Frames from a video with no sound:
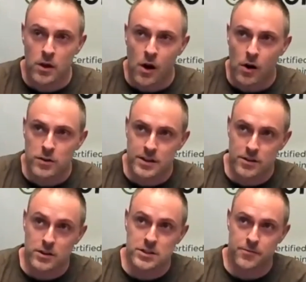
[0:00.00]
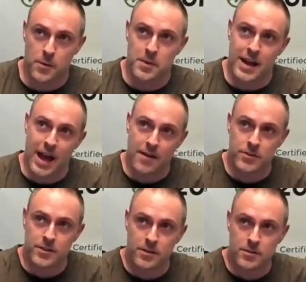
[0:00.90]
our technology from an
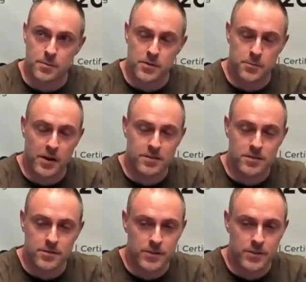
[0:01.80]
advertiser perspective